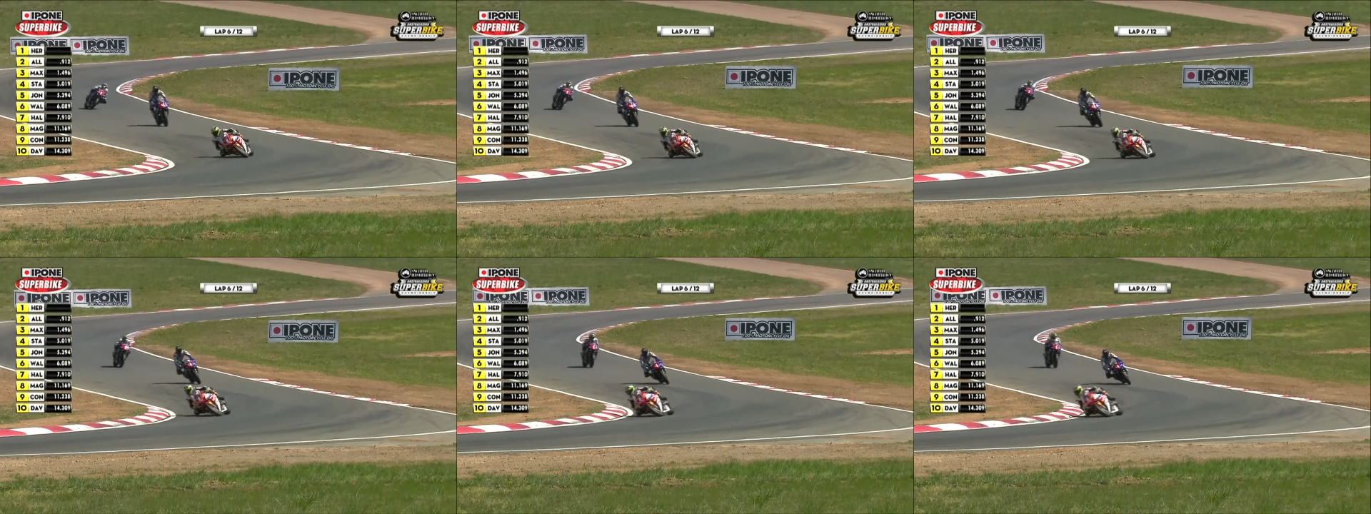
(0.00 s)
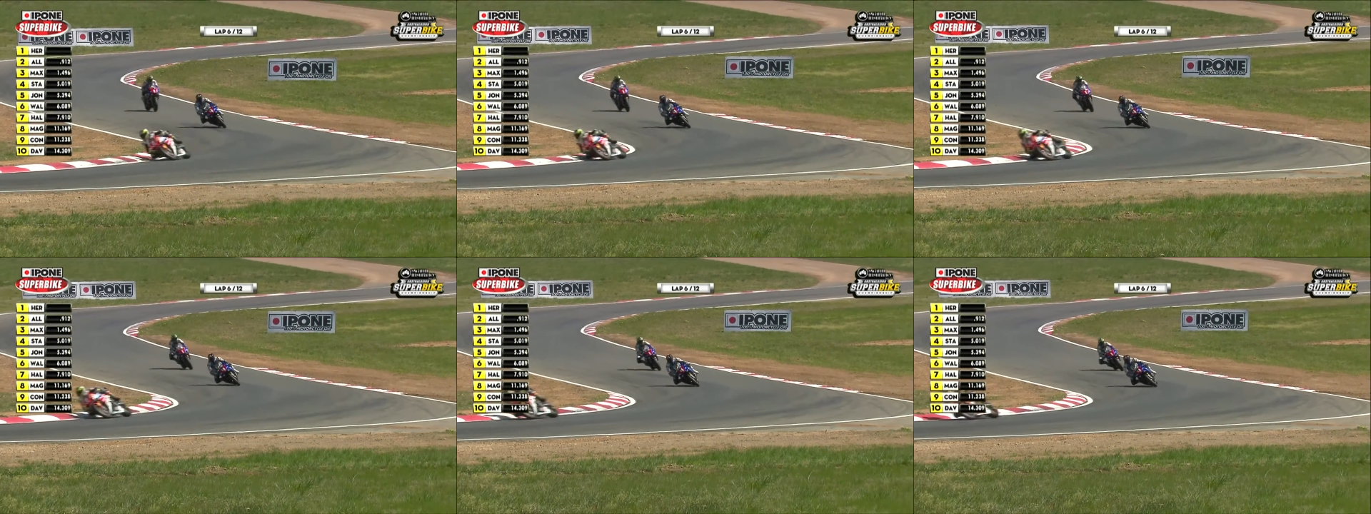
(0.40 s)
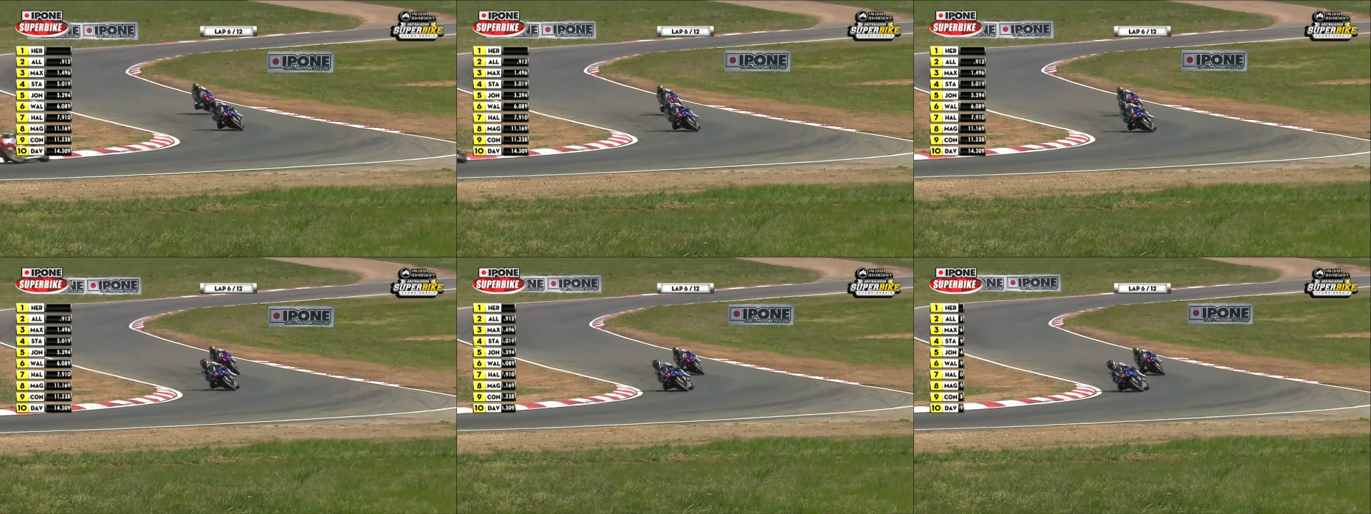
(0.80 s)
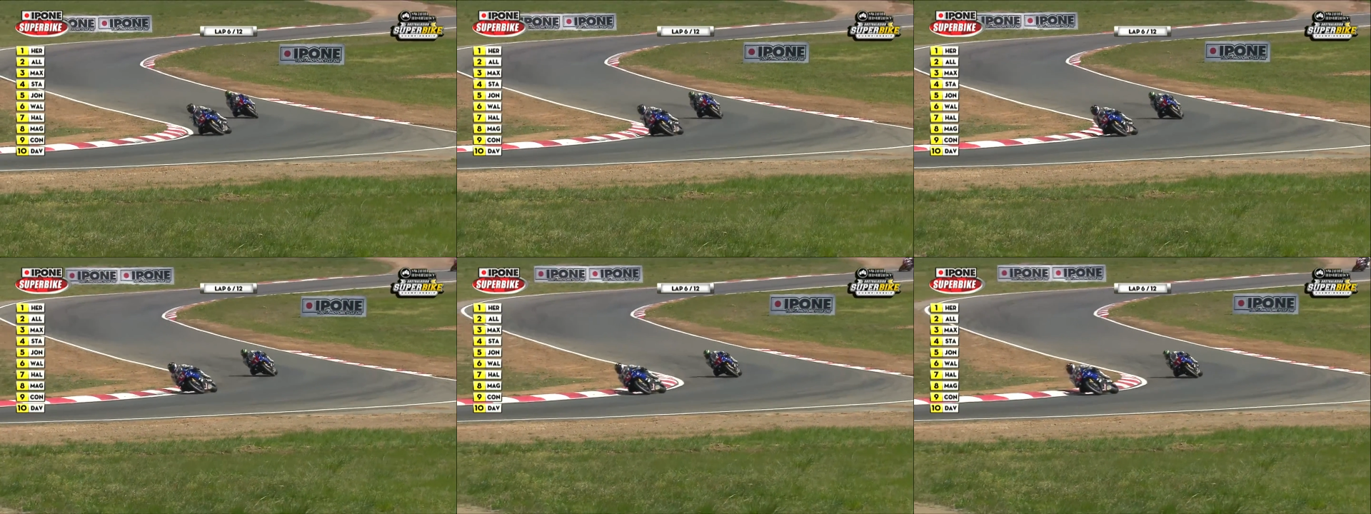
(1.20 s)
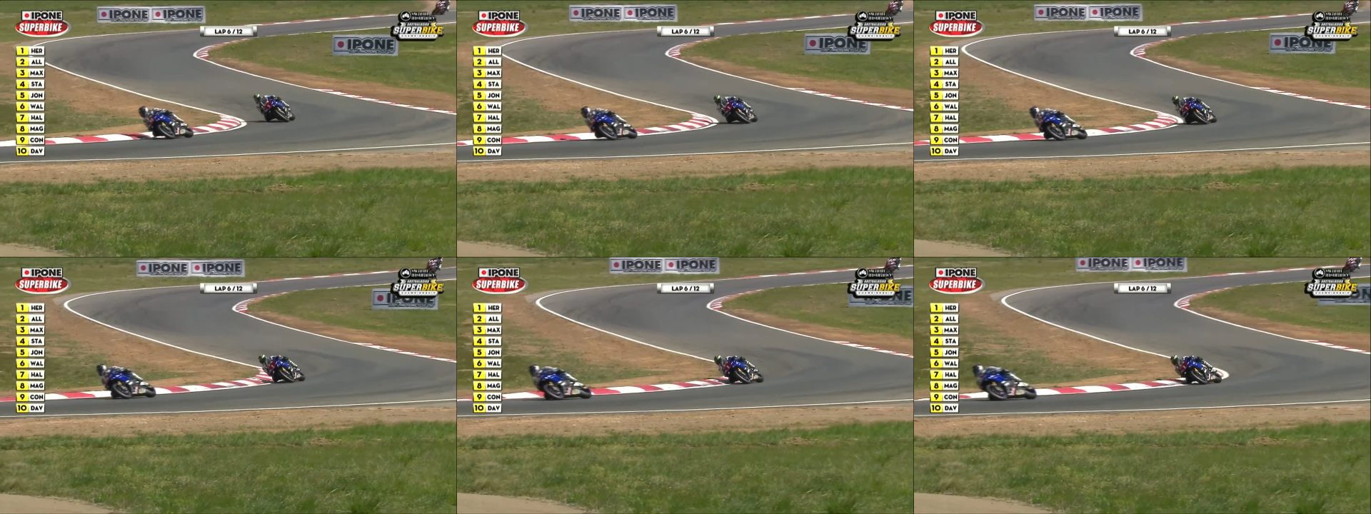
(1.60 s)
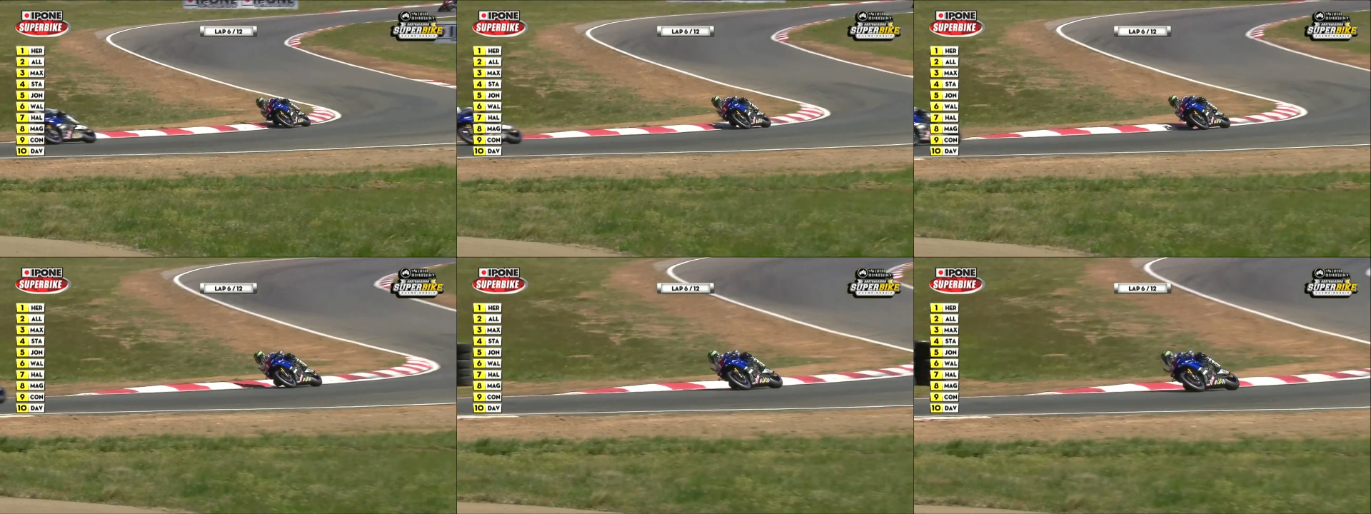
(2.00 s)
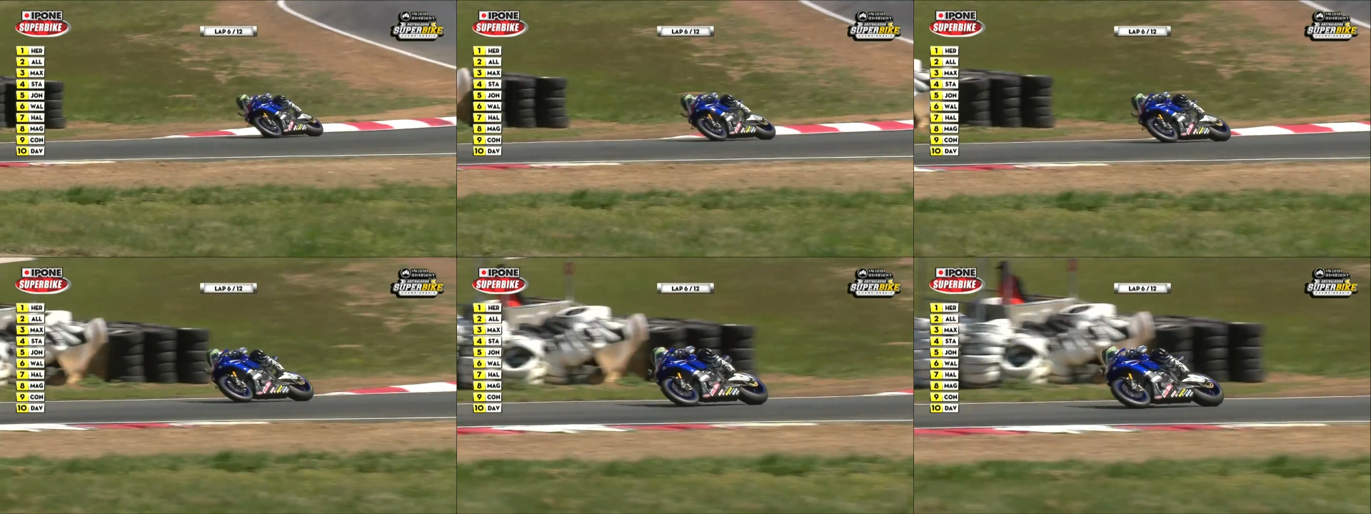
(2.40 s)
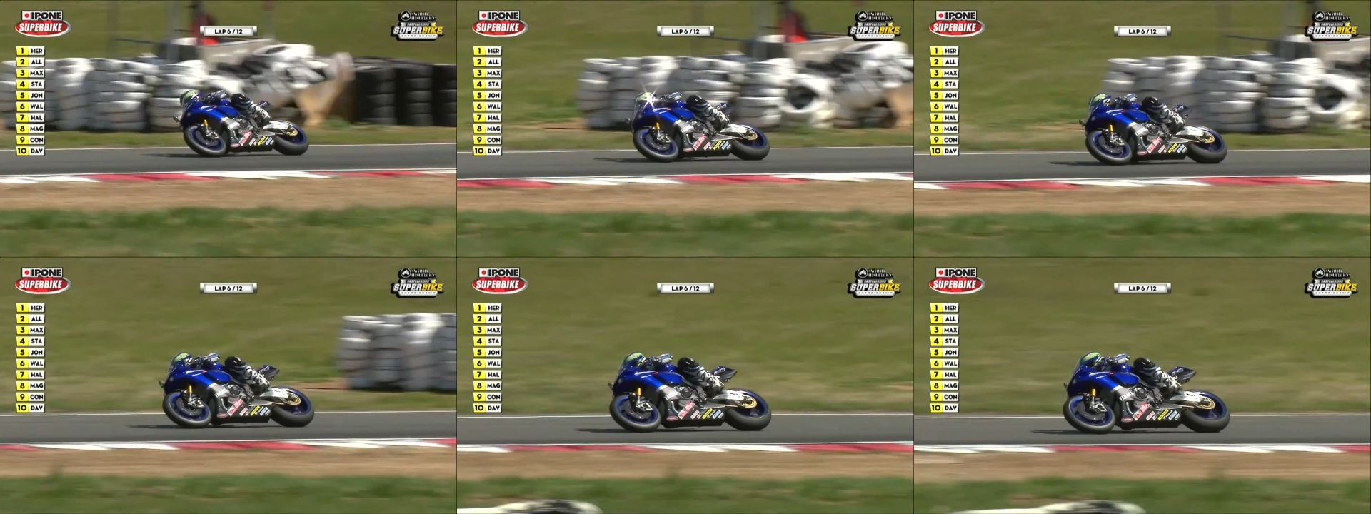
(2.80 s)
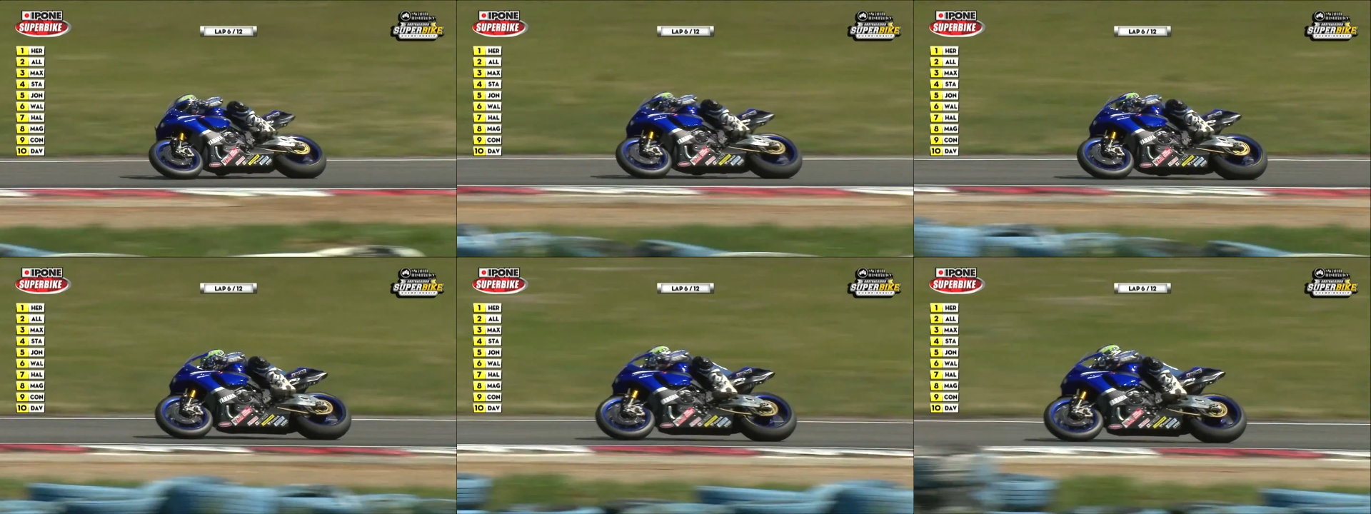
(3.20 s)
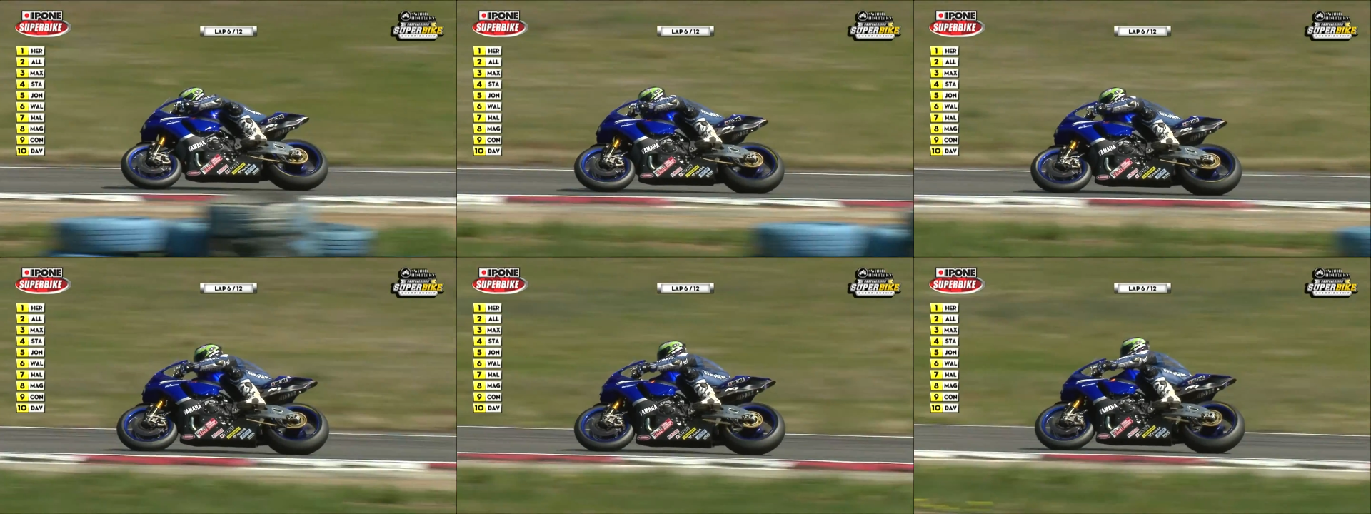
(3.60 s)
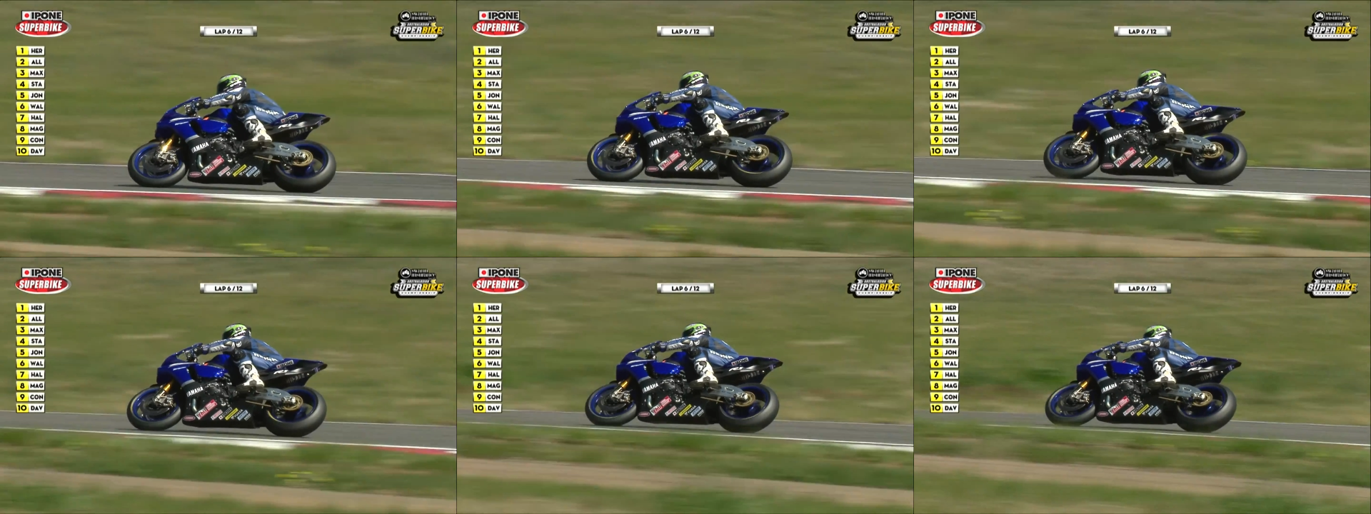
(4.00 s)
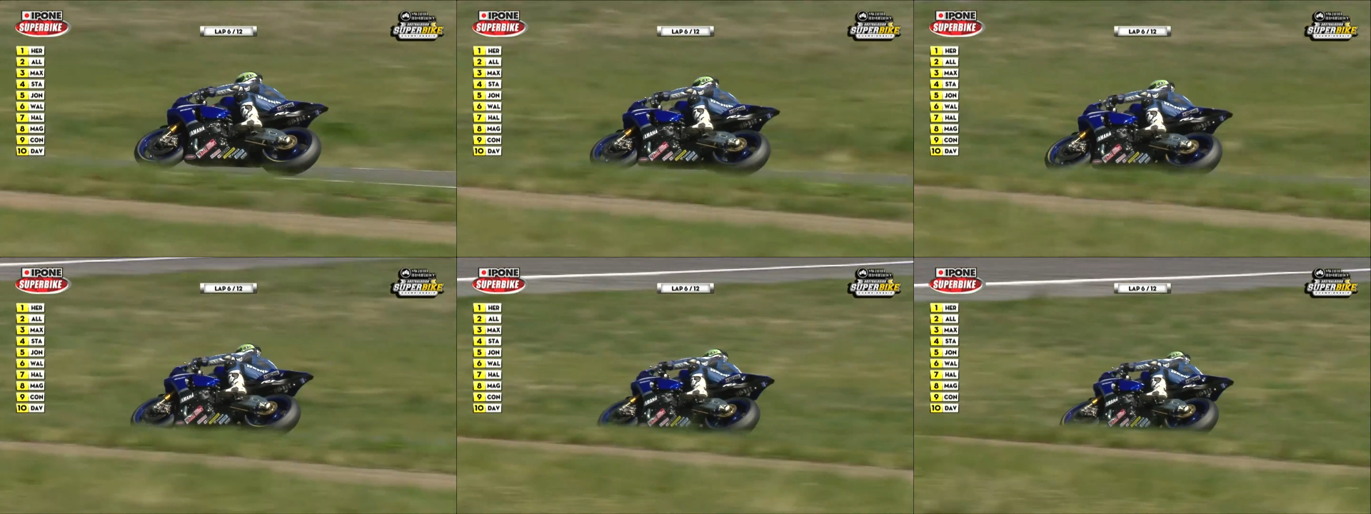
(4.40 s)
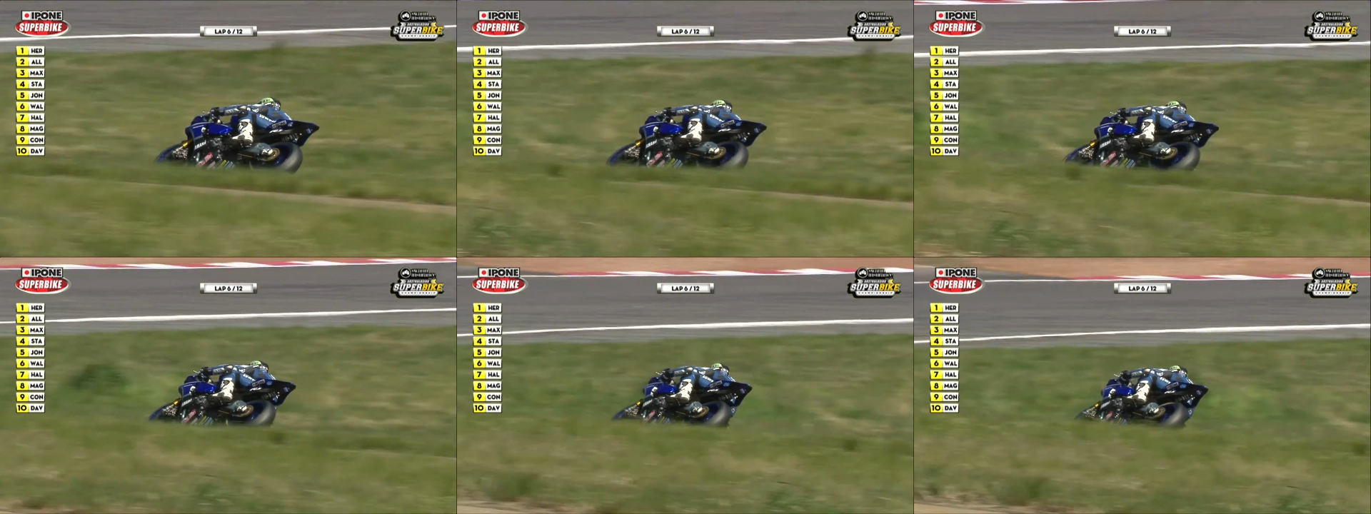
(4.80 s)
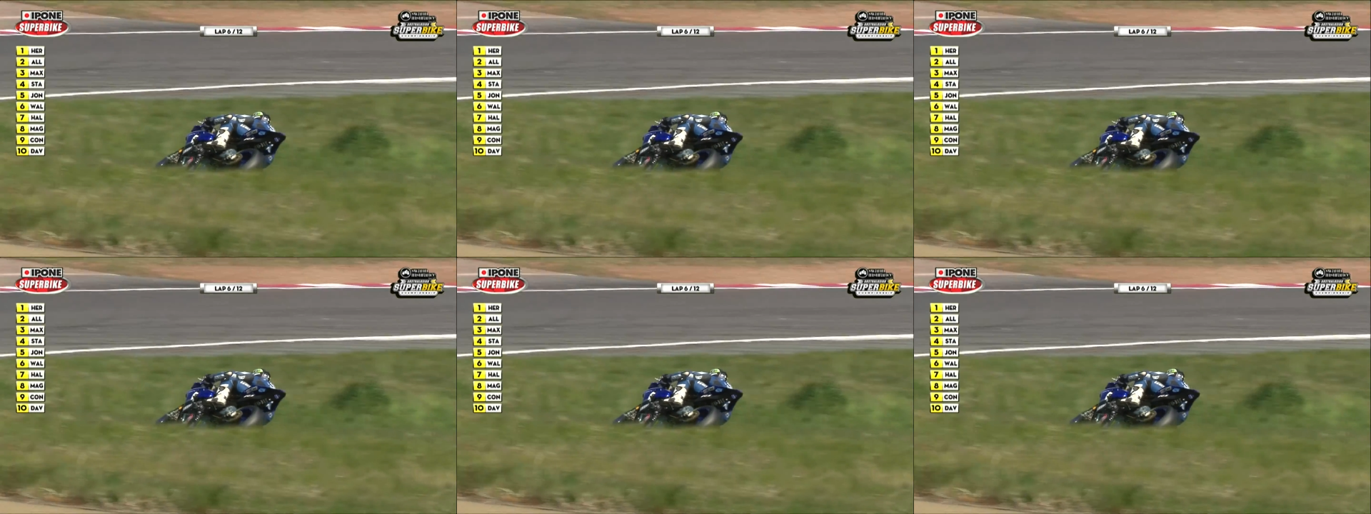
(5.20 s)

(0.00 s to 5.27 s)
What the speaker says: No face is visible, so there are no lips to read.